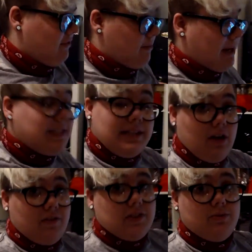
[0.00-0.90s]
for
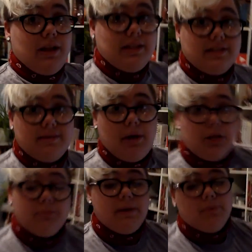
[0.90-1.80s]
myself as well as some
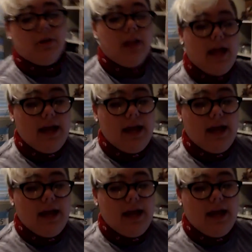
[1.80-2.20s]
other people